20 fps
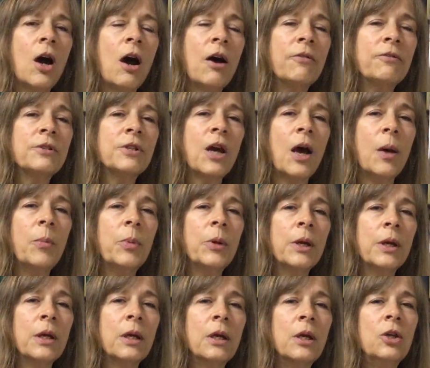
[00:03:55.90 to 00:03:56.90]
off
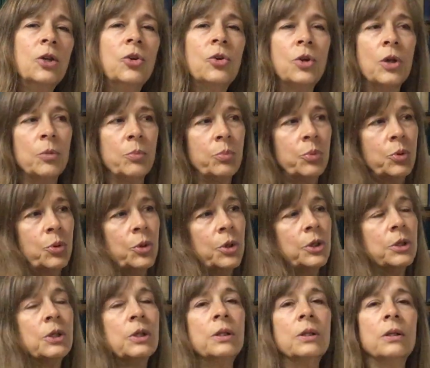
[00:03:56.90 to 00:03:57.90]
topic, you can put
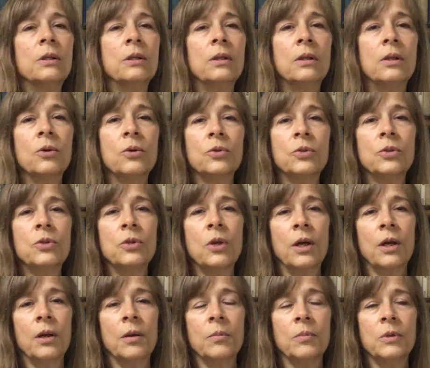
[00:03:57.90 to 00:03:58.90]
those
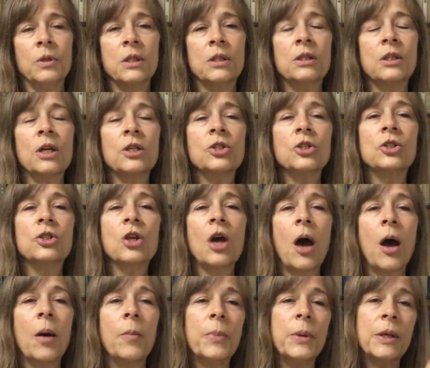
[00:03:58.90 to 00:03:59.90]
discussion
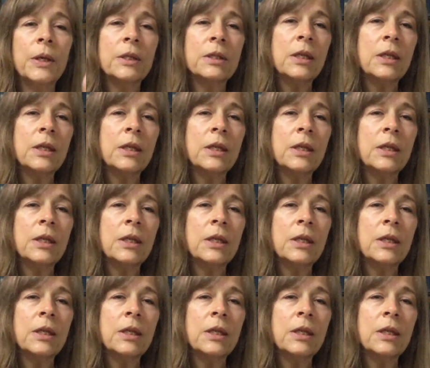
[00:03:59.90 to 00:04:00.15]
topics